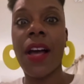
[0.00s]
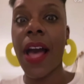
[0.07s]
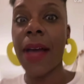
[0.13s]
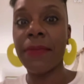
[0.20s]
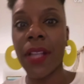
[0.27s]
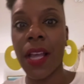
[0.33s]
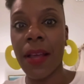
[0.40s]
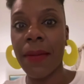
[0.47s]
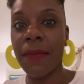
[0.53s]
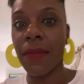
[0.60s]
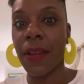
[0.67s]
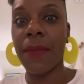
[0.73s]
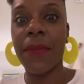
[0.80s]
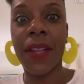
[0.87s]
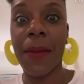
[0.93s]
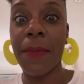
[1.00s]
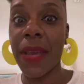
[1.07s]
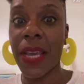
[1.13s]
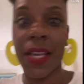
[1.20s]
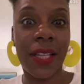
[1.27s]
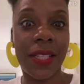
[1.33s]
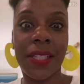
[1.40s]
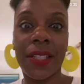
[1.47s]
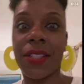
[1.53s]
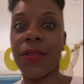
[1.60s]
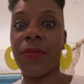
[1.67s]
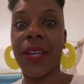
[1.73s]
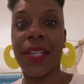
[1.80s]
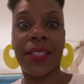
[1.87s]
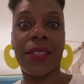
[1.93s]
I'm in a bad
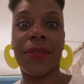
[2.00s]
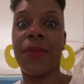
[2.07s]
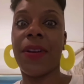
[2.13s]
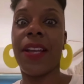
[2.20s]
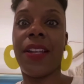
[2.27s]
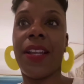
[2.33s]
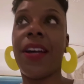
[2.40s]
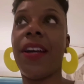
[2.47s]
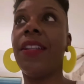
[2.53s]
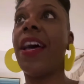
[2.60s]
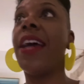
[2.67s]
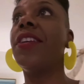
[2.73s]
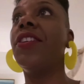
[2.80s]
situation right now. Like,